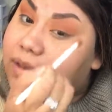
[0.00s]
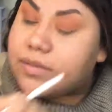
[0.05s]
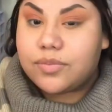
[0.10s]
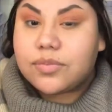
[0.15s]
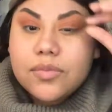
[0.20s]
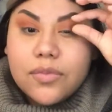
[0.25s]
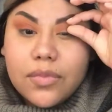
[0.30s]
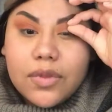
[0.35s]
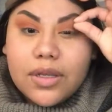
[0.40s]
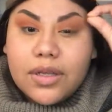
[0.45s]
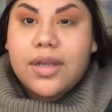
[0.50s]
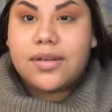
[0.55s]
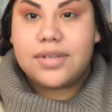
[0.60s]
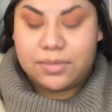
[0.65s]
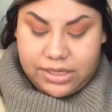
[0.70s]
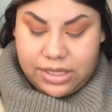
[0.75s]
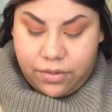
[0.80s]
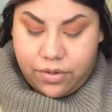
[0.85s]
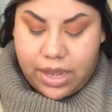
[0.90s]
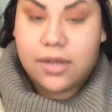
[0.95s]
What else do I
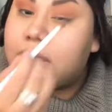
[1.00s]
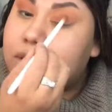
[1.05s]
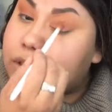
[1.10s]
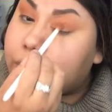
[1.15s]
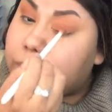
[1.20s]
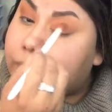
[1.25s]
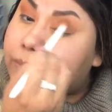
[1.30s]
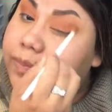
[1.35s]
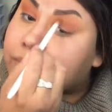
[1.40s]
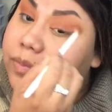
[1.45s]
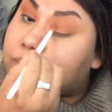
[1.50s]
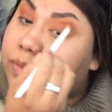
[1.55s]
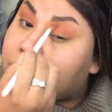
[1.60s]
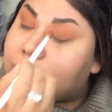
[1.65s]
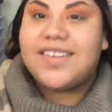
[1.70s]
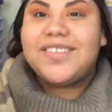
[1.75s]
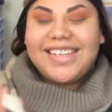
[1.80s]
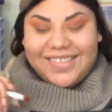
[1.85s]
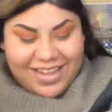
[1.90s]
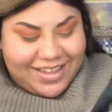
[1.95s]
say a lot?
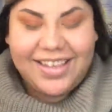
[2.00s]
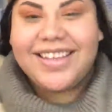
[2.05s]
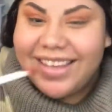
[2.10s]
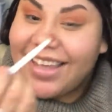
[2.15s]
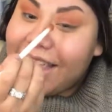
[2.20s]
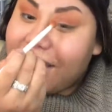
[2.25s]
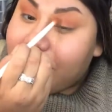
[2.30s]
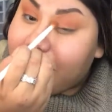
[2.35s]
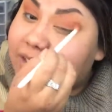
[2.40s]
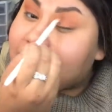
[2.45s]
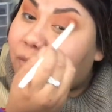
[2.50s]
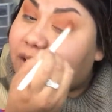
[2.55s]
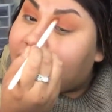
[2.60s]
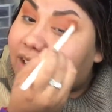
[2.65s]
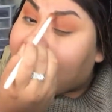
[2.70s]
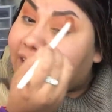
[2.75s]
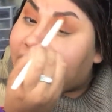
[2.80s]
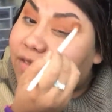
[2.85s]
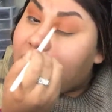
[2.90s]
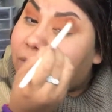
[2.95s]

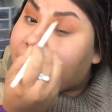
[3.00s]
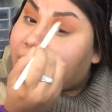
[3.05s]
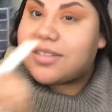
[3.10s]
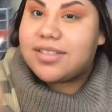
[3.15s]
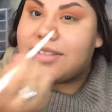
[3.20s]
These.